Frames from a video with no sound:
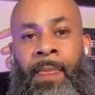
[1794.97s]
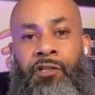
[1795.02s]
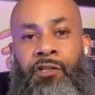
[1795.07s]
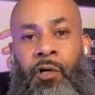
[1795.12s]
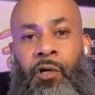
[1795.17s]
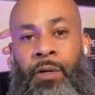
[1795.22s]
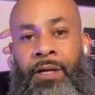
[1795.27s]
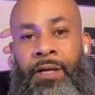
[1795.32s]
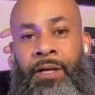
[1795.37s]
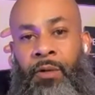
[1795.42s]

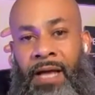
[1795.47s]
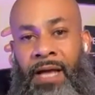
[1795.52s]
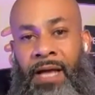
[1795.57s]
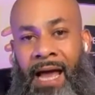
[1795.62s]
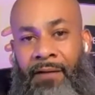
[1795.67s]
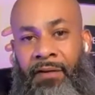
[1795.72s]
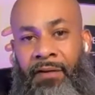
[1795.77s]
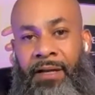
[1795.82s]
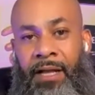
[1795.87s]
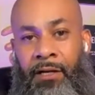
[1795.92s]
So we
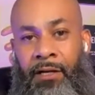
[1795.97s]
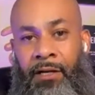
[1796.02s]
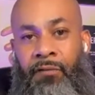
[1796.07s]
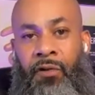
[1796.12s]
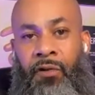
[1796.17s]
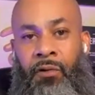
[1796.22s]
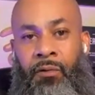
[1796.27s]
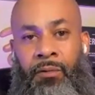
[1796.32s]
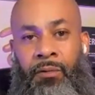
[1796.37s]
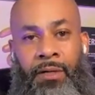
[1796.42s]
have an
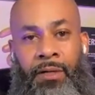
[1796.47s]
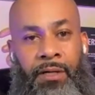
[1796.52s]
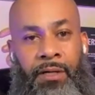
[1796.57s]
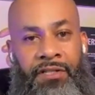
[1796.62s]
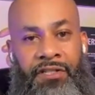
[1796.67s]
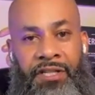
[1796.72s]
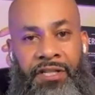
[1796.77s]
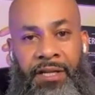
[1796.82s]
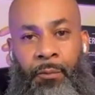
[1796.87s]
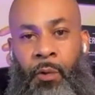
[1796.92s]
interview,
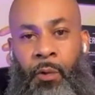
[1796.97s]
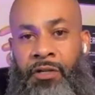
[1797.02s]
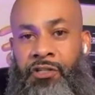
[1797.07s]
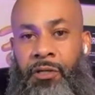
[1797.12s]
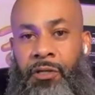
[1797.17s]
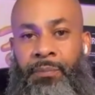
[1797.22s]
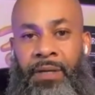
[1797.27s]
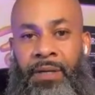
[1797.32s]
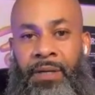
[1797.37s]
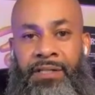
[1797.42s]
see what
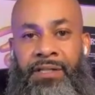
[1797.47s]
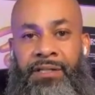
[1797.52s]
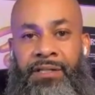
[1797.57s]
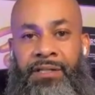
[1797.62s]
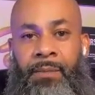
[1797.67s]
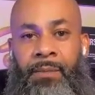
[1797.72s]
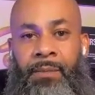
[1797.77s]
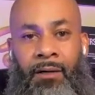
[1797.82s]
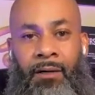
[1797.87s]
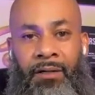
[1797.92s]
your
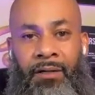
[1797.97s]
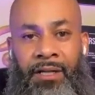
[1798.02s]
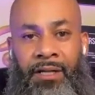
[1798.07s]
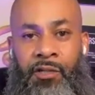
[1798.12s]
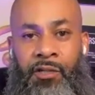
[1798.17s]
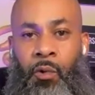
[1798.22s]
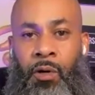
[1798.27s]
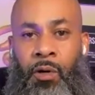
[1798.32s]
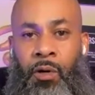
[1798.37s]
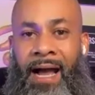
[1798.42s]
business model
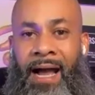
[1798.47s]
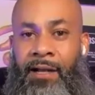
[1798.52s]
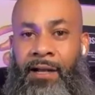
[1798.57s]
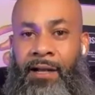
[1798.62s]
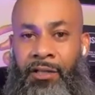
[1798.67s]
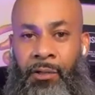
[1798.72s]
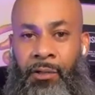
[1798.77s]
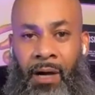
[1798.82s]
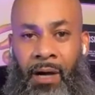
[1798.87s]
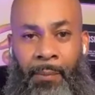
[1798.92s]
is, how
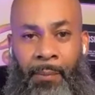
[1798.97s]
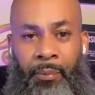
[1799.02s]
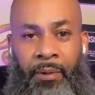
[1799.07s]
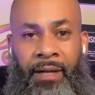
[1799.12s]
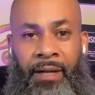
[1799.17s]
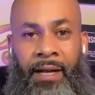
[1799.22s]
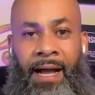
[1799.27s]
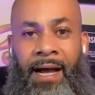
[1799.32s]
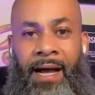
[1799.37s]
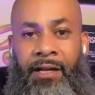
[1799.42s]
do you
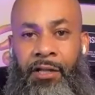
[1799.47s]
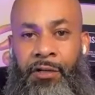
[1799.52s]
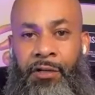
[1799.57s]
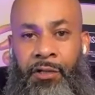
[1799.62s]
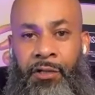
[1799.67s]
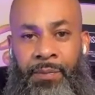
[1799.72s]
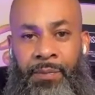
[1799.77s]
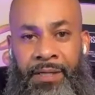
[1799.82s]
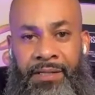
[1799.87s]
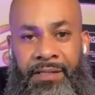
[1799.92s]
operate, how do you
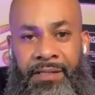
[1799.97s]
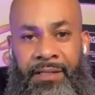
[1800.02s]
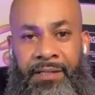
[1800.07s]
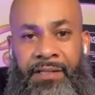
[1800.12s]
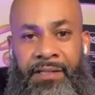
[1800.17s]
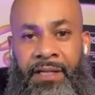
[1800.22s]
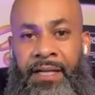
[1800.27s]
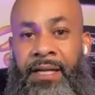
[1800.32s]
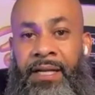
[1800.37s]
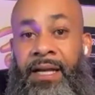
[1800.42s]
do
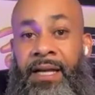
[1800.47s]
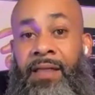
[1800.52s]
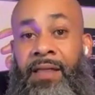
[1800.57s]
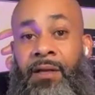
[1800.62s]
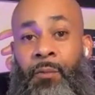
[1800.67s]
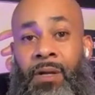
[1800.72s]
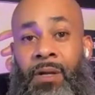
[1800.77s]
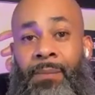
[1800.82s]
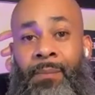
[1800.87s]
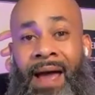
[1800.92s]
business, and
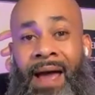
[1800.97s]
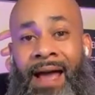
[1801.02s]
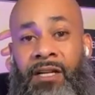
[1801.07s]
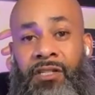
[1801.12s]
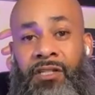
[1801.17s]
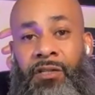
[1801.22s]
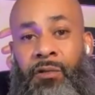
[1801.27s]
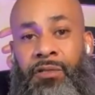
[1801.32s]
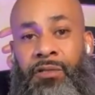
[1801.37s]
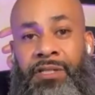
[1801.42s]
then we
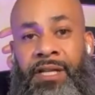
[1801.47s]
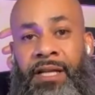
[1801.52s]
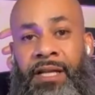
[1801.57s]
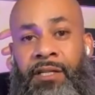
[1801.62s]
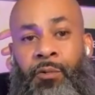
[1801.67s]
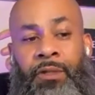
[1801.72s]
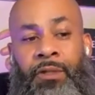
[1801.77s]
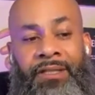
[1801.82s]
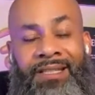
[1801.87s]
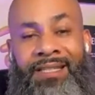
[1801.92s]
match those
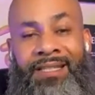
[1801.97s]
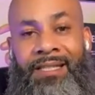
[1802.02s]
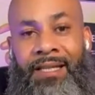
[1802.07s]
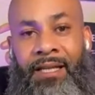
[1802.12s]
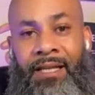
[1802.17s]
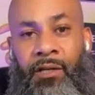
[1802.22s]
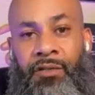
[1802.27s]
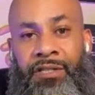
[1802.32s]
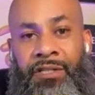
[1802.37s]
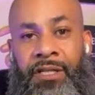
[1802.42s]
needs with the
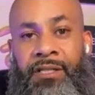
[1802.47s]
skill